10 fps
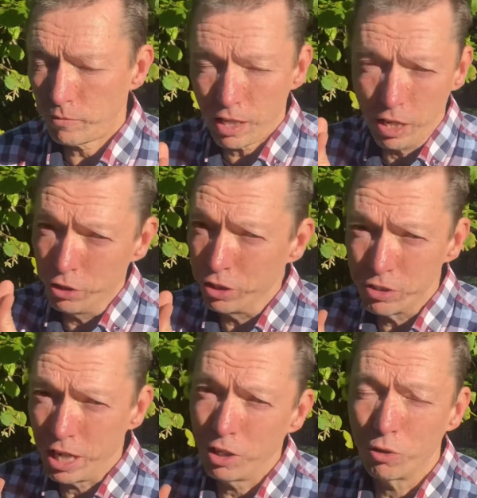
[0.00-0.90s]
and you can
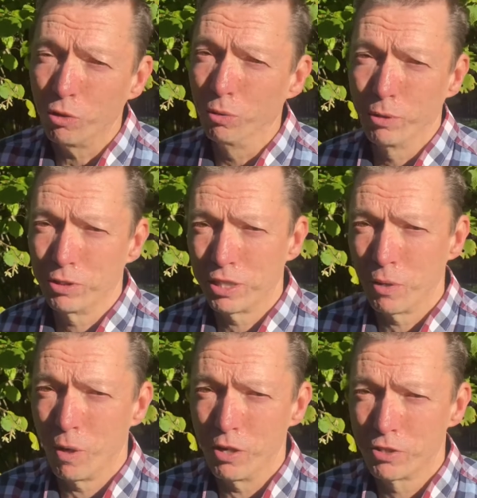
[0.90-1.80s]
take it all because they
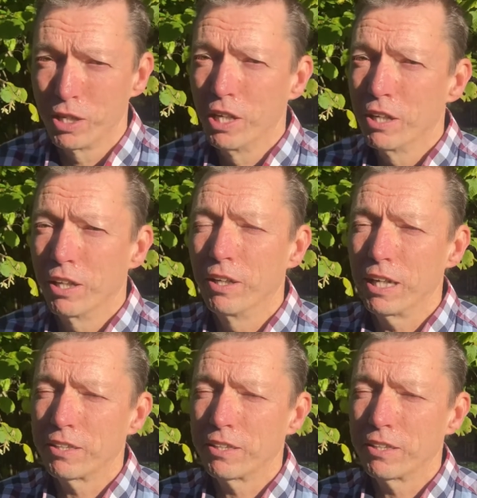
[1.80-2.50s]
won't. The next